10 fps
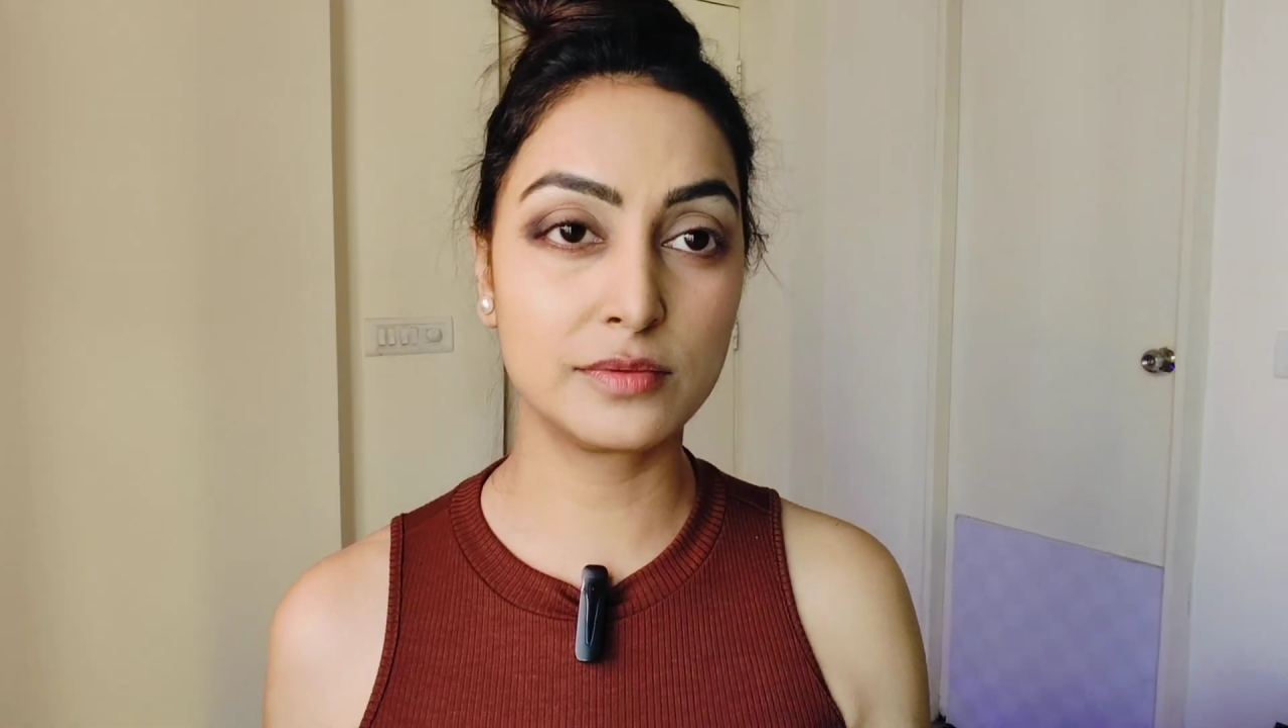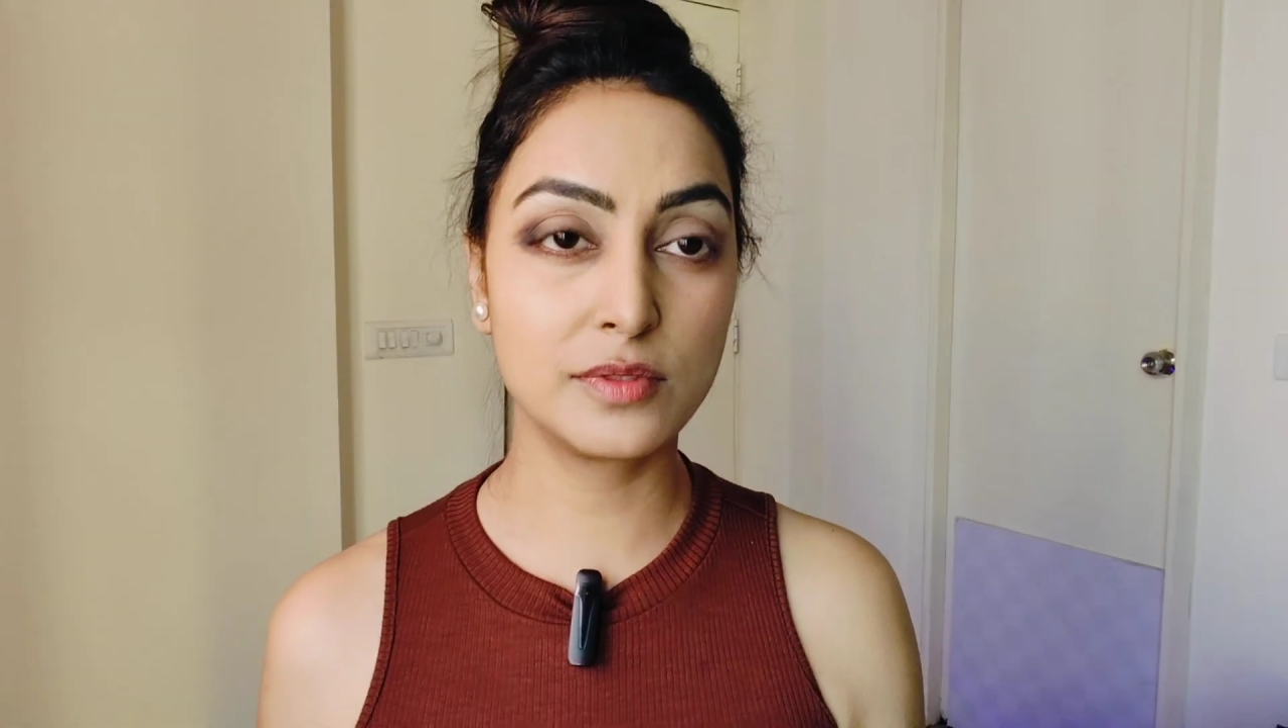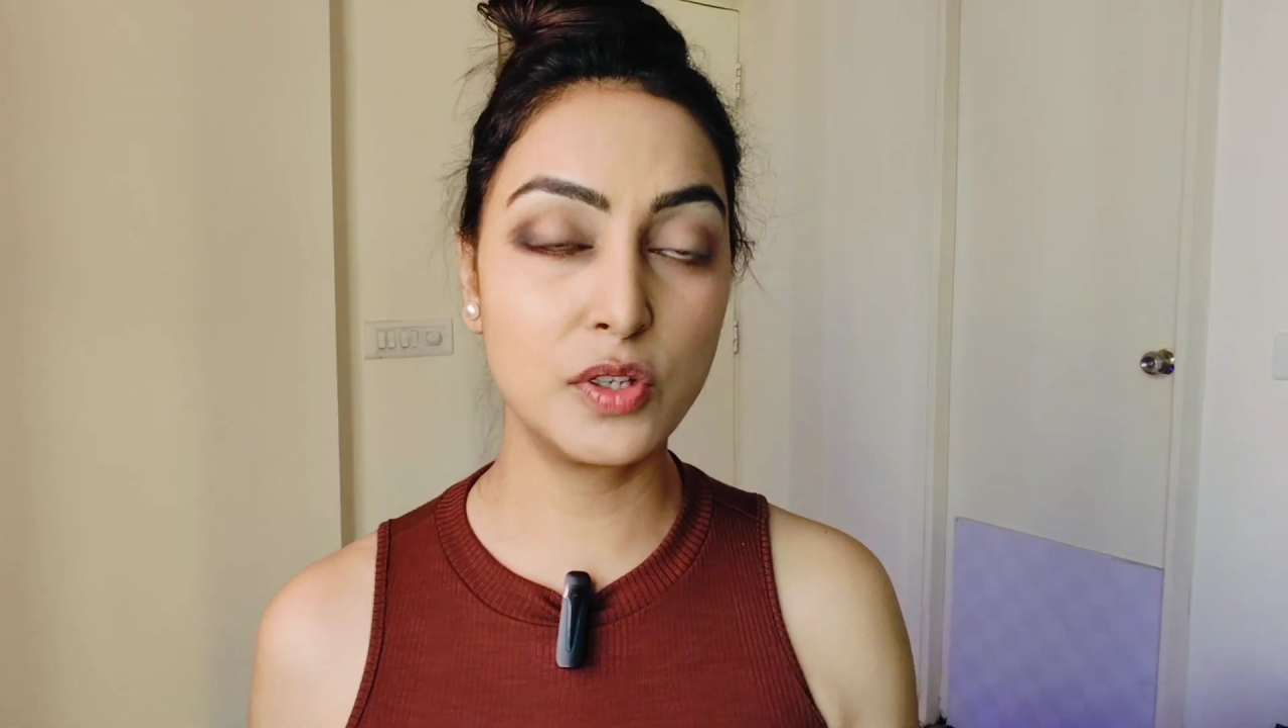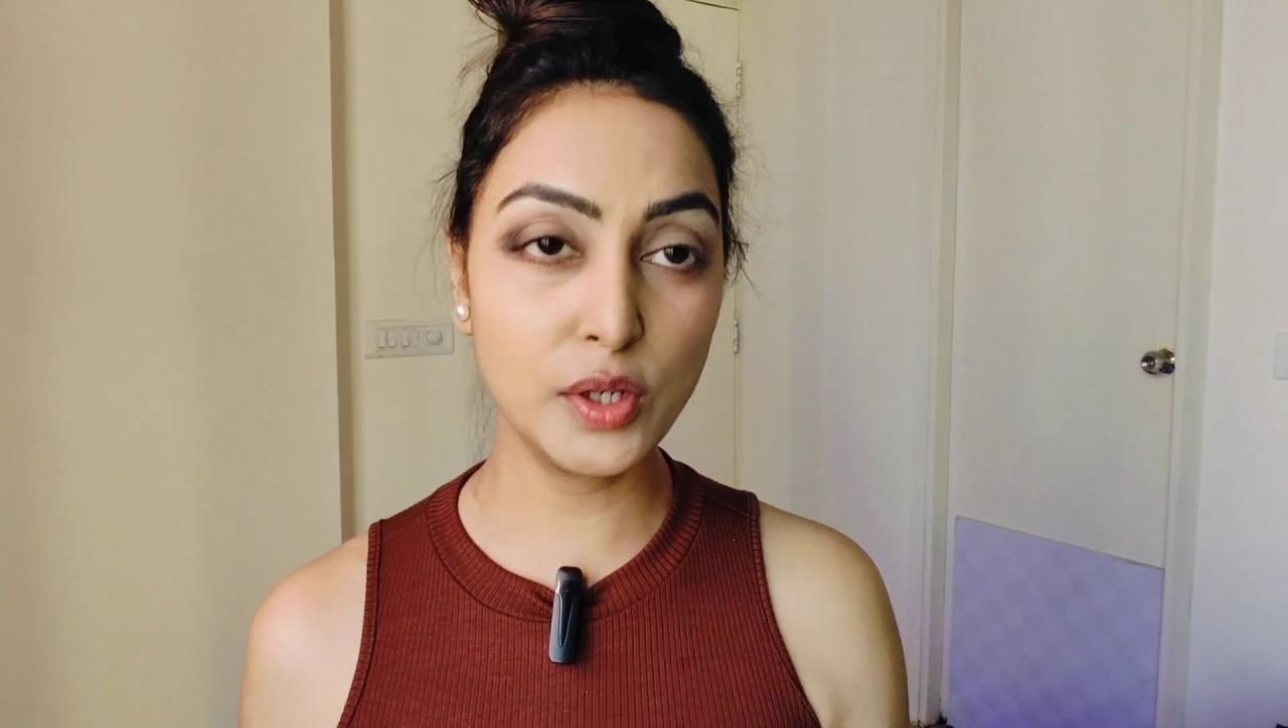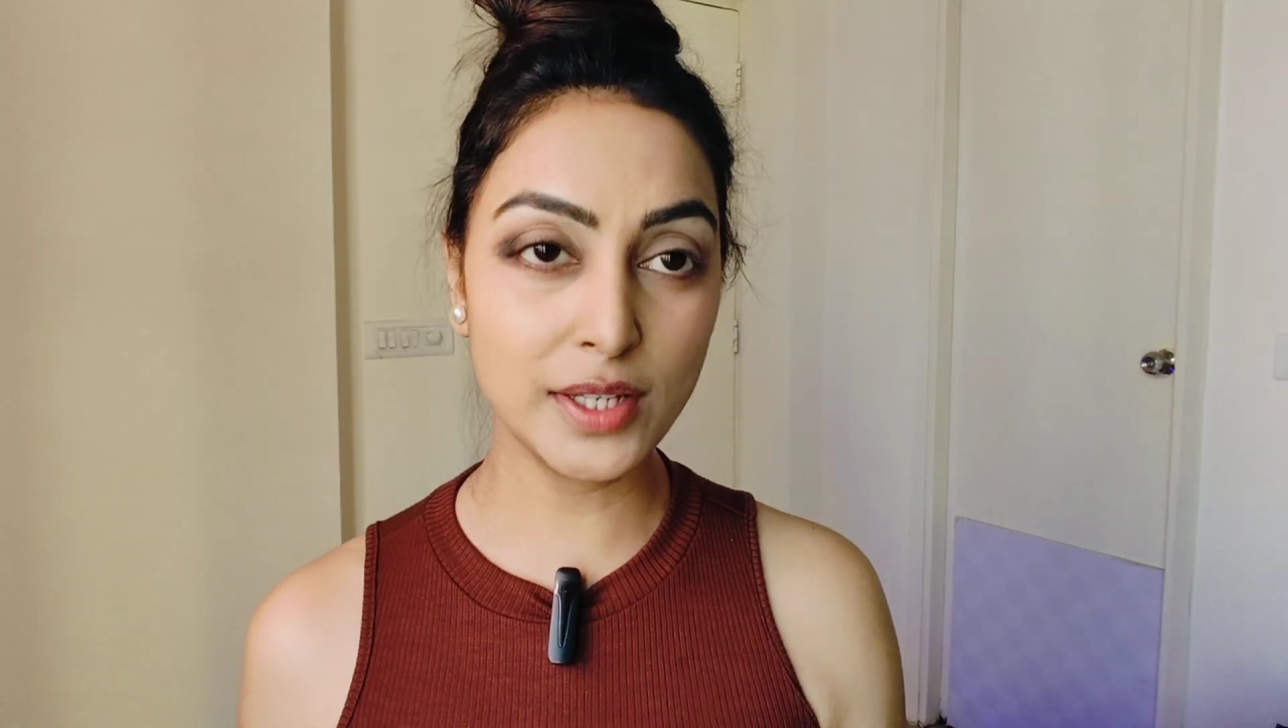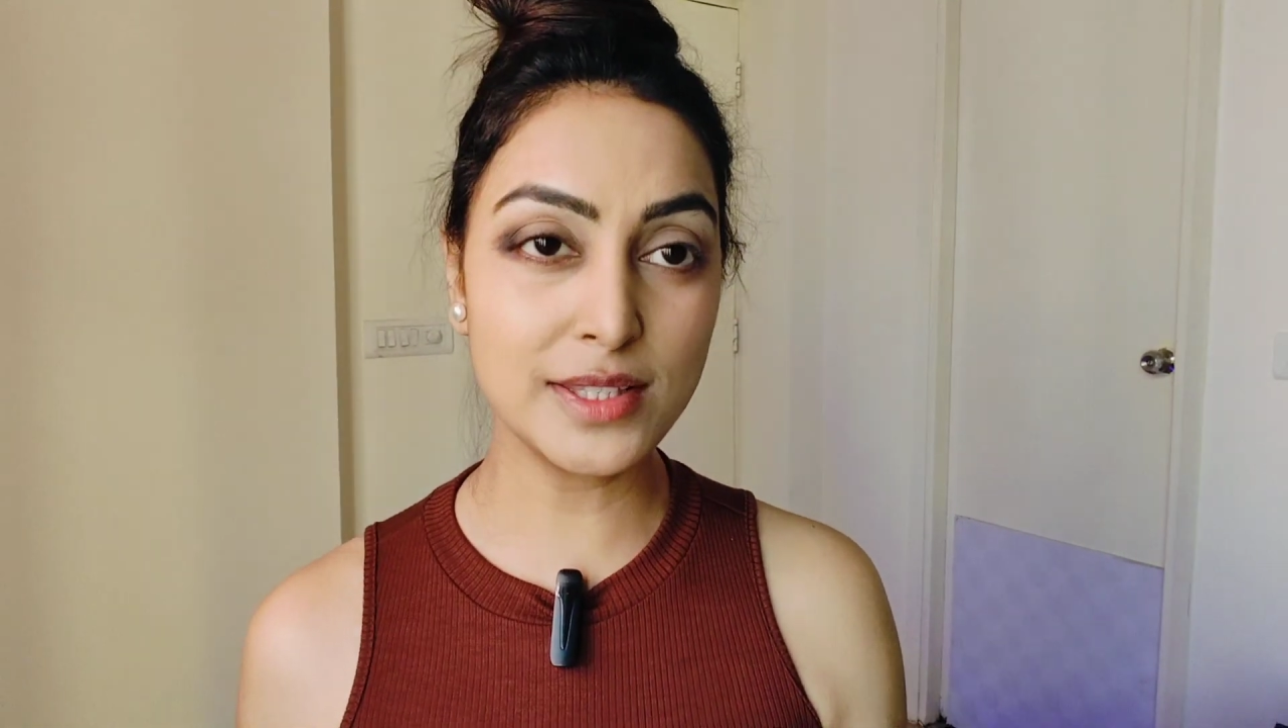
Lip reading: So you can